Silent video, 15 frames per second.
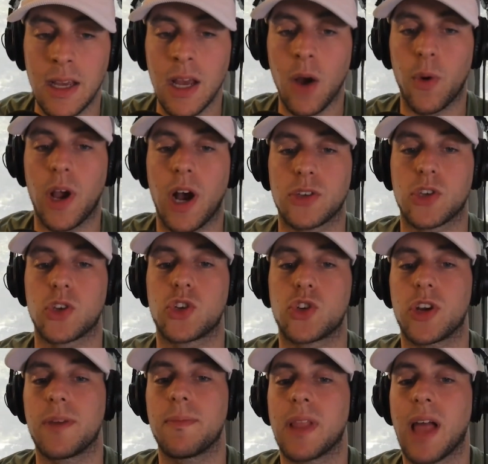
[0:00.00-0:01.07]
We also
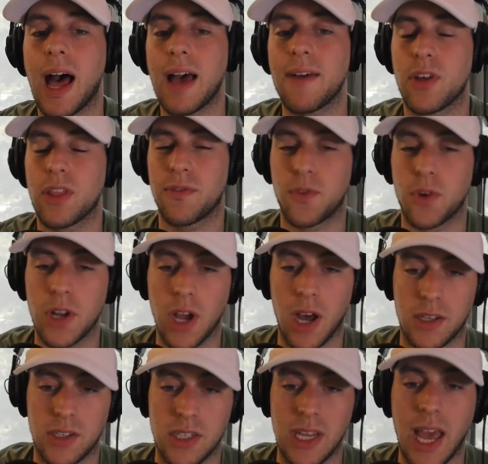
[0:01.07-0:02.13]
stream live on the free
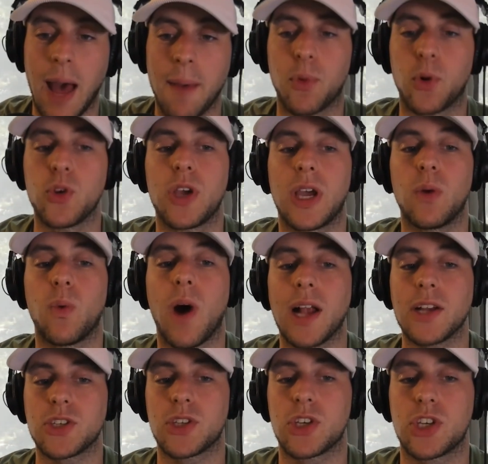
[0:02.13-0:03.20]
Audacy app, or you can
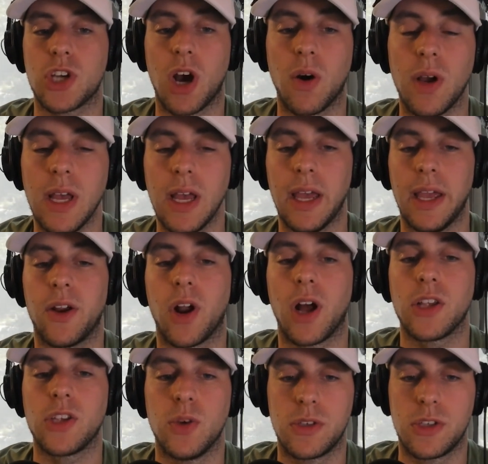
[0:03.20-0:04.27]
watch the show here on
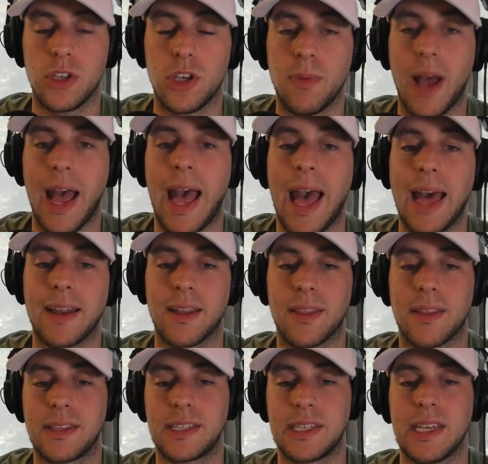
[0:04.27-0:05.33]
YouTube at the
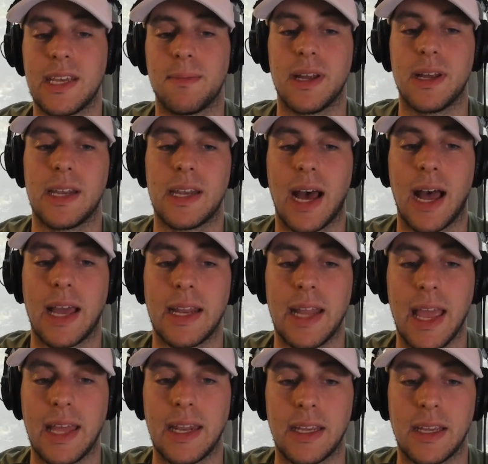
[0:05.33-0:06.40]
Team
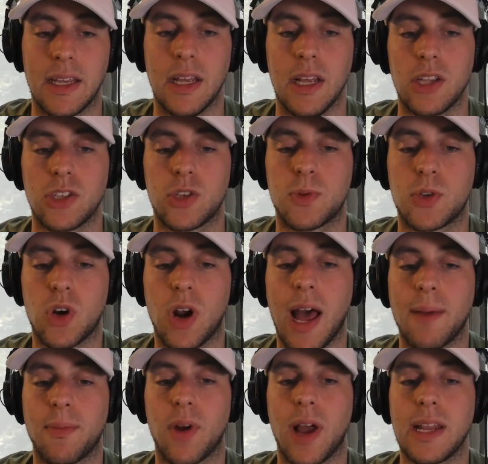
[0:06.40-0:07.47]
980. Subscribe
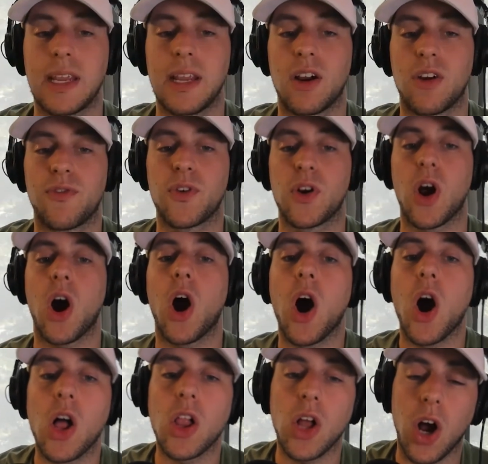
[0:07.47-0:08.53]
right here for
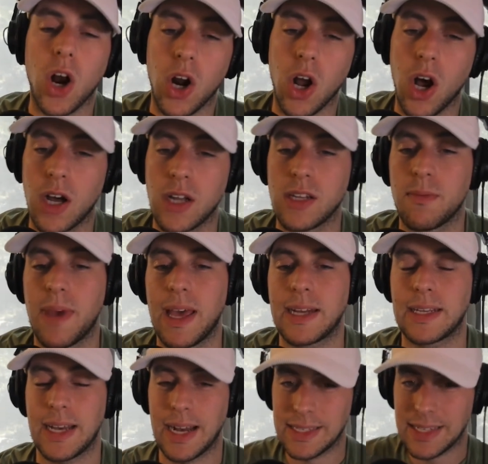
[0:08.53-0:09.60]
all our on-demand
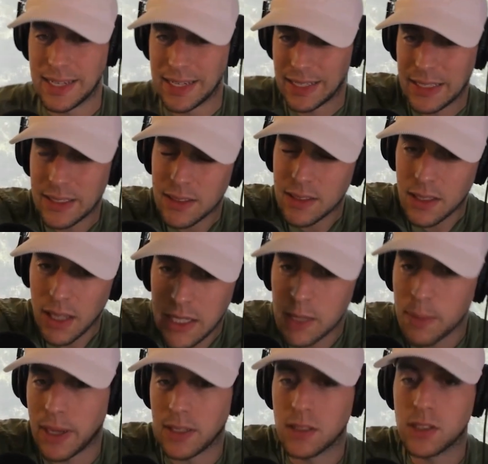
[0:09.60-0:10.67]
content. Click click the
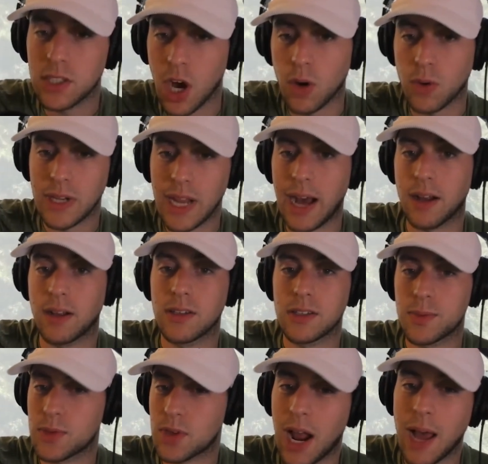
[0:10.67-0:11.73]
button. Go now.
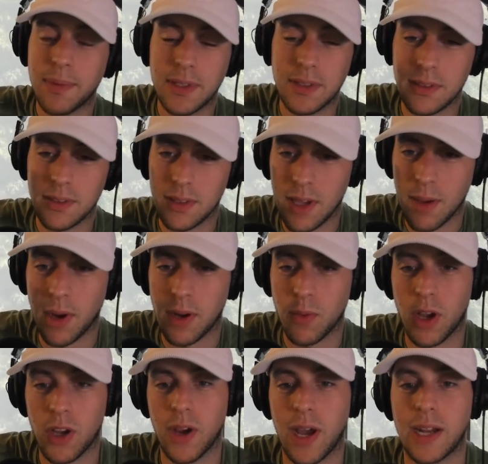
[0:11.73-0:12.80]
Subscribe and come on, while
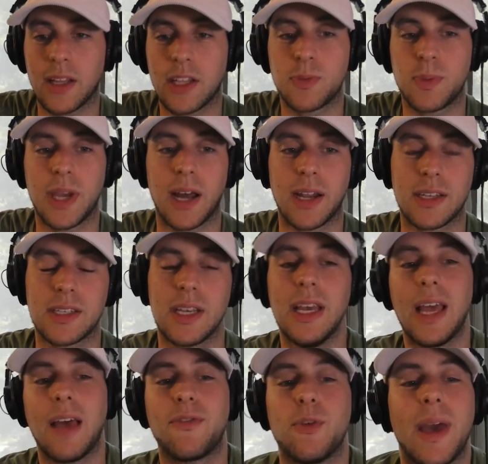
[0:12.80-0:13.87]
you're at it, let's be honest.
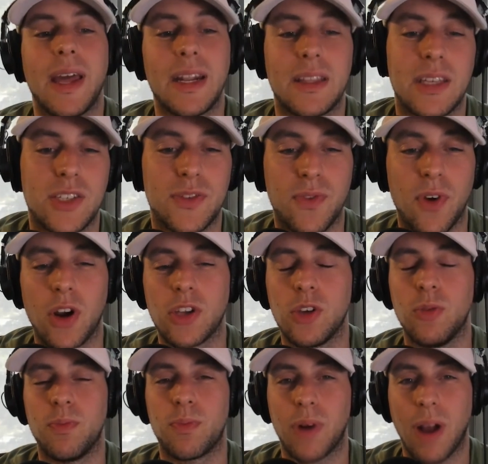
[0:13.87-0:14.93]
If you made it this far, you
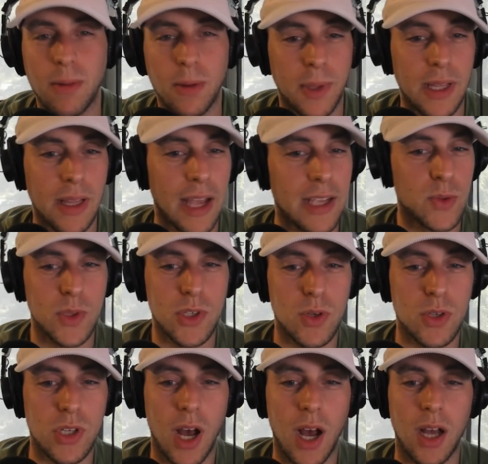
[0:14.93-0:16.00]
probably liked what you
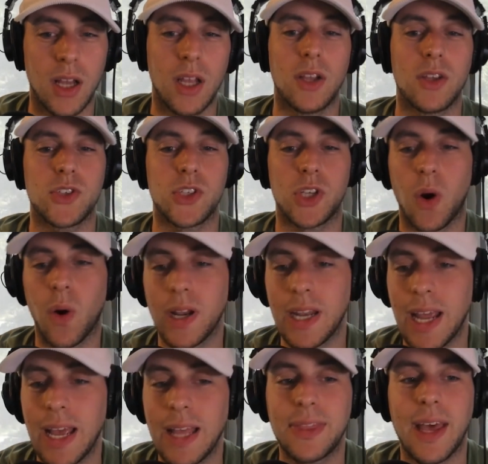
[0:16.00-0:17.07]
saw. So go ahead and
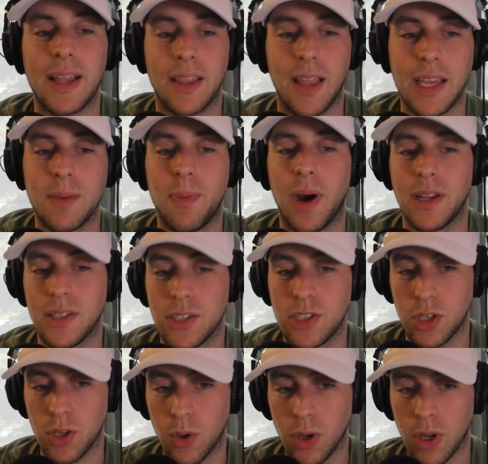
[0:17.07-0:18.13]
hit that like button
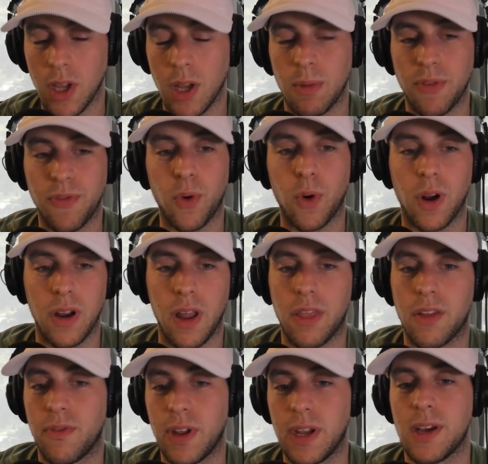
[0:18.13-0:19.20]
too before another
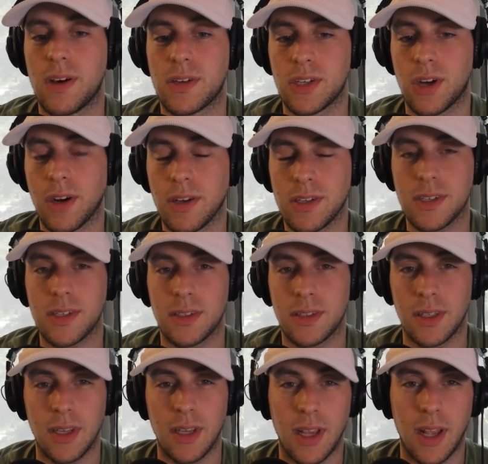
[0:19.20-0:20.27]
video starts.
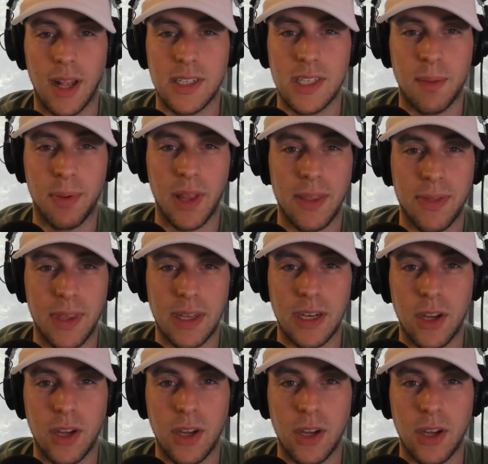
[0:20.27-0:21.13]
It's the polite thing to